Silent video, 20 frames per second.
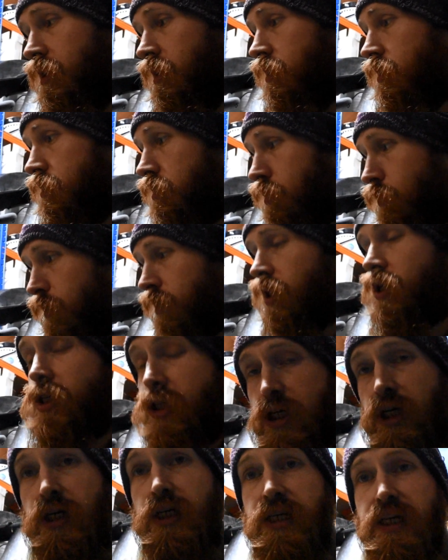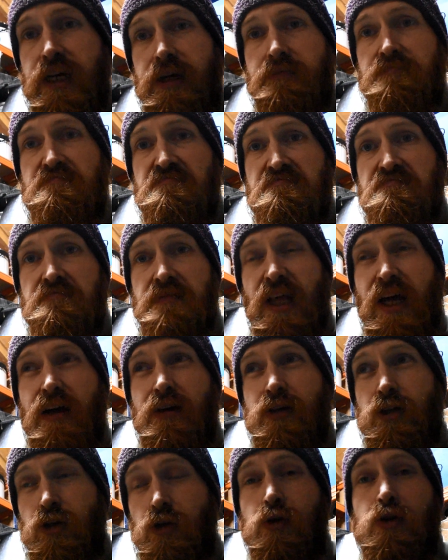So when I turned it,
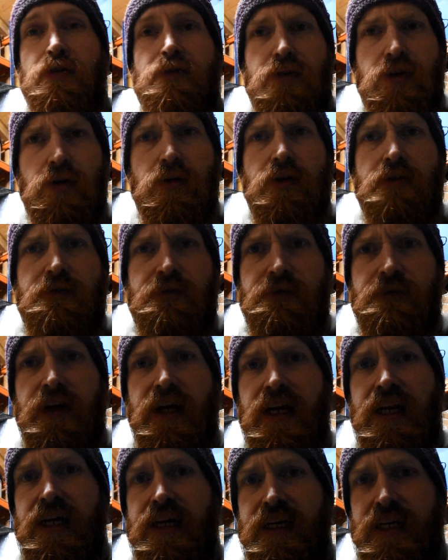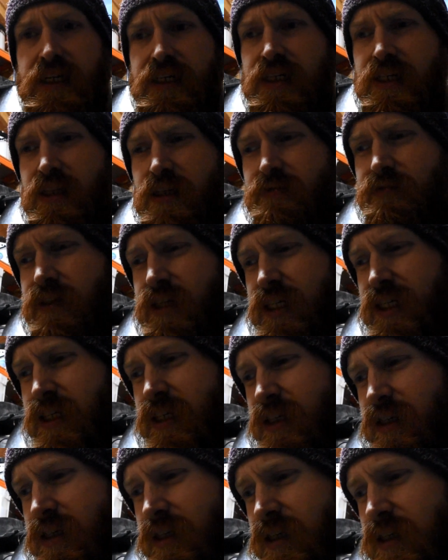you could feel it hitting the
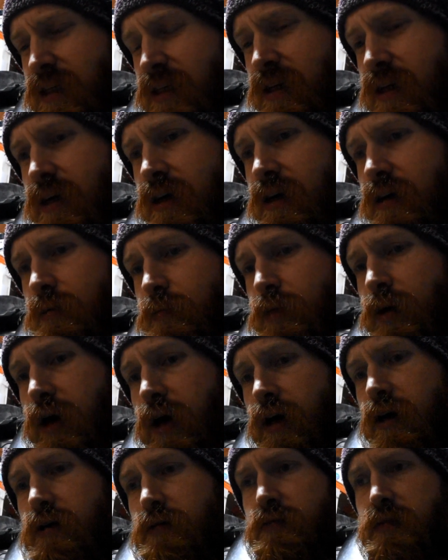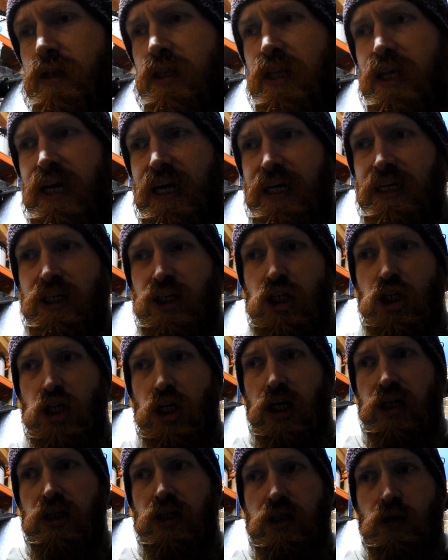resistance, but it
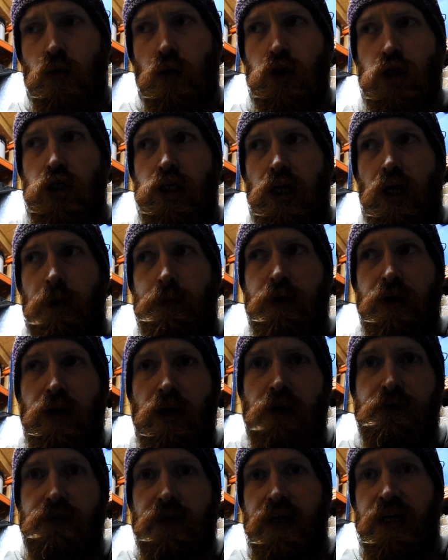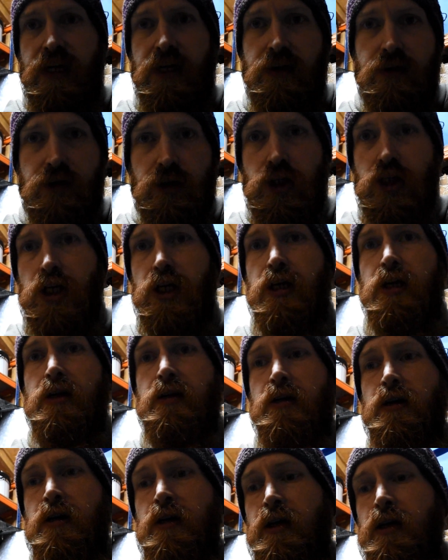just squashed it up enough that it could
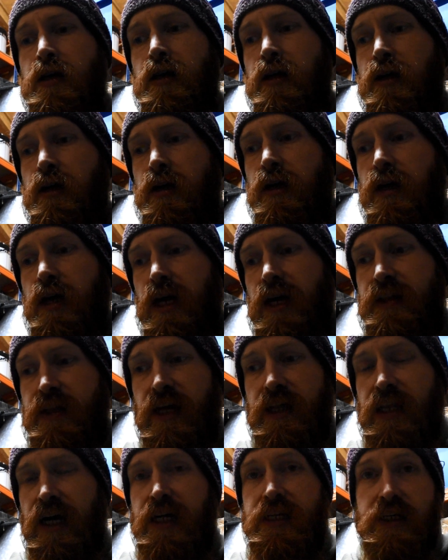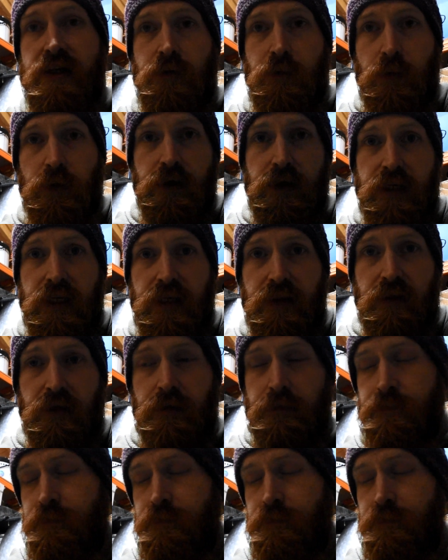turn, and then that didn't work either.